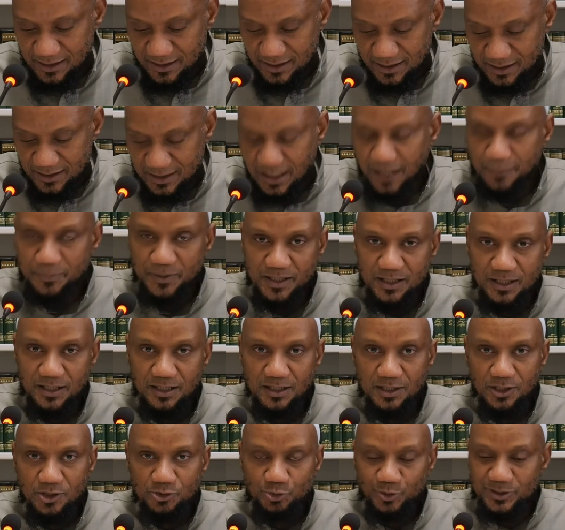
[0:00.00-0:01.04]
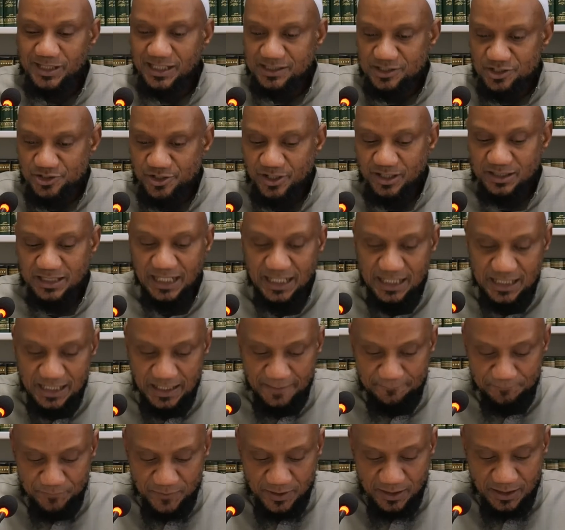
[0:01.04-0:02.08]
topic. So that inshallah
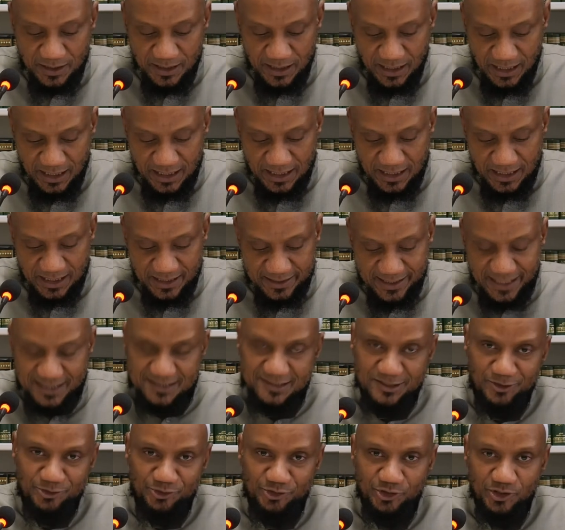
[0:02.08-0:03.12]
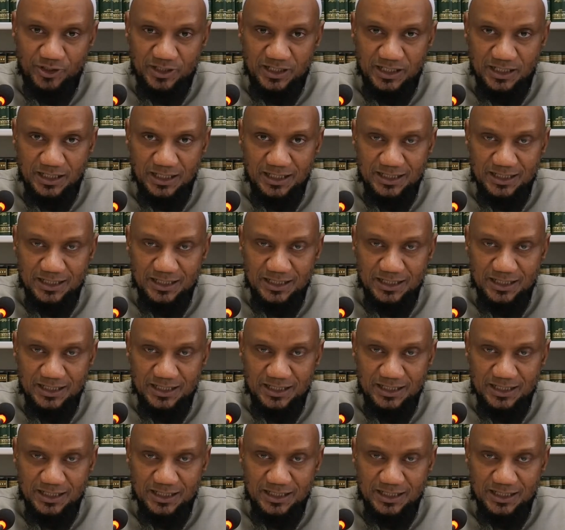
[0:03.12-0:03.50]
ta'ala, that's concerning